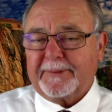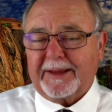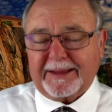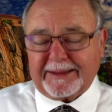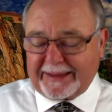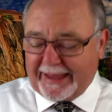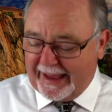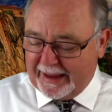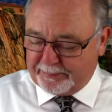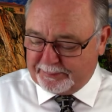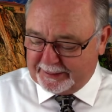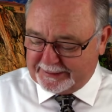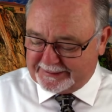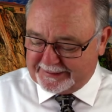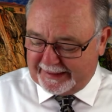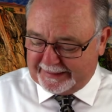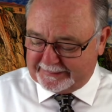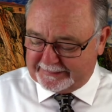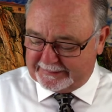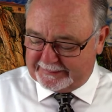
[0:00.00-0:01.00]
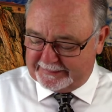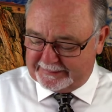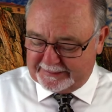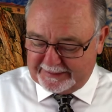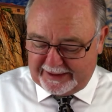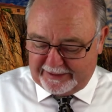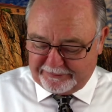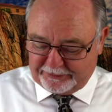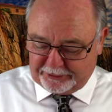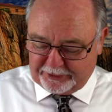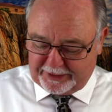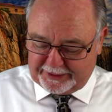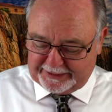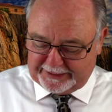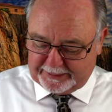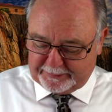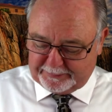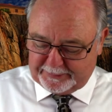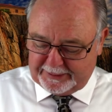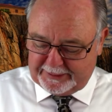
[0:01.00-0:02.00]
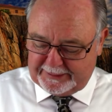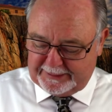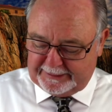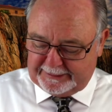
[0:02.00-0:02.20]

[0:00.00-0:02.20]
It can't be Satan. Never on him.